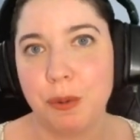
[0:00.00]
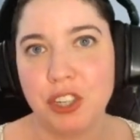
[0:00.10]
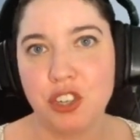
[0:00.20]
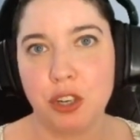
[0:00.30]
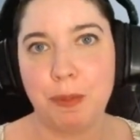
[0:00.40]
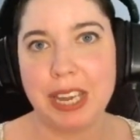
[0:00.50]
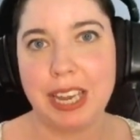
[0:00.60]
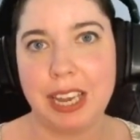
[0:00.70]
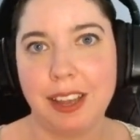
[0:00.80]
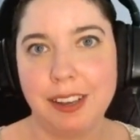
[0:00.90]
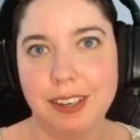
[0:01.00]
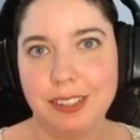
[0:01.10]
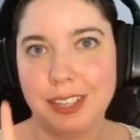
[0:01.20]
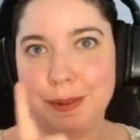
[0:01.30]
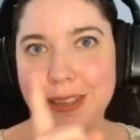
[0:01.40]
which should be,
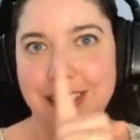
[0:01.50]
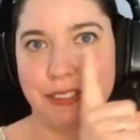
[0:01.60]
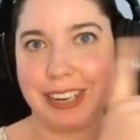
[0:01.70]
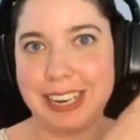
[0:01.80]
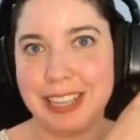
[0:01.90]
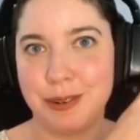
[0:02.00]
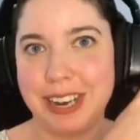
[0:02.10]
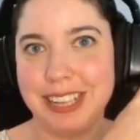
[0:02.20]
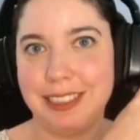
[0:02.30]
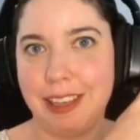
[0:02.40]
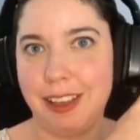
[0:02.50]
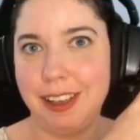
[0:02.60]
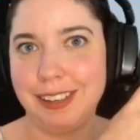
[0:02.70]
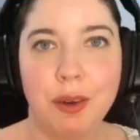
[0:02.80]
let me see if I can get this right there.